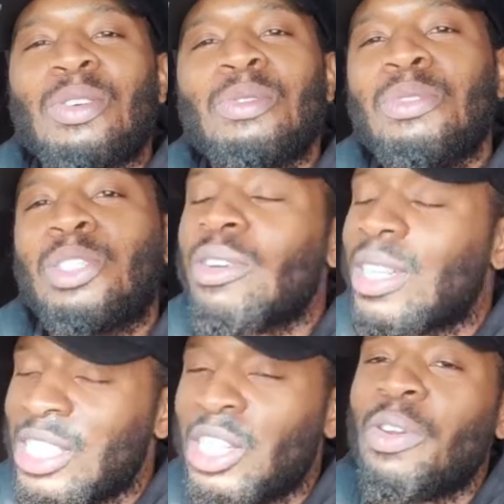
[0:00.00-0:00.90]
Don't lose courage
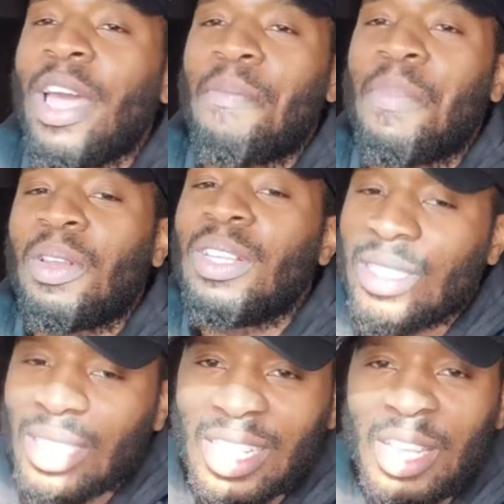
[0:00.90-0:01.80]
because it's going to happen.
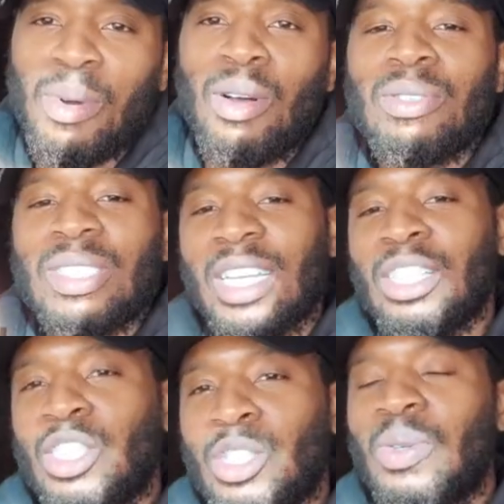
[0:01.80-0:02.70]
Just keep on, stay
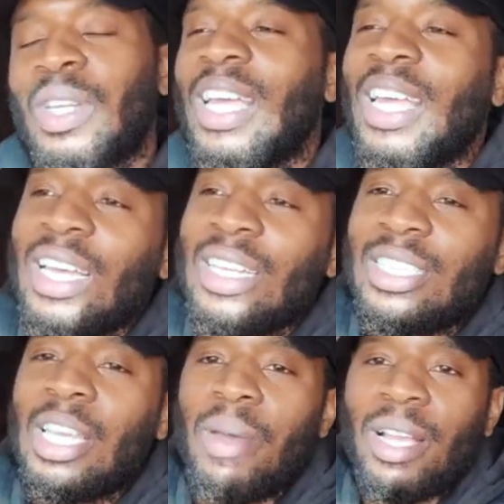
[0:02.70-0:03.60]
tuned, and
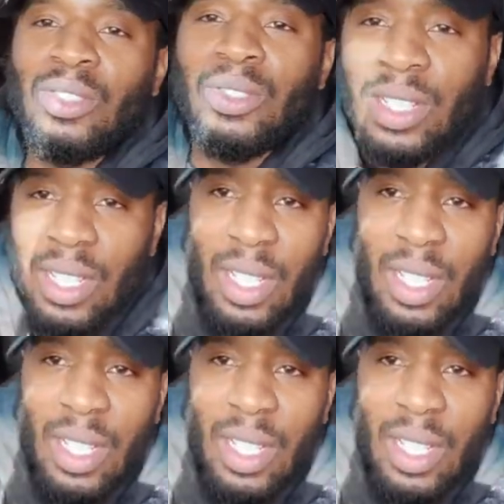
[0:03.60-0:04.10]
let's get back to it.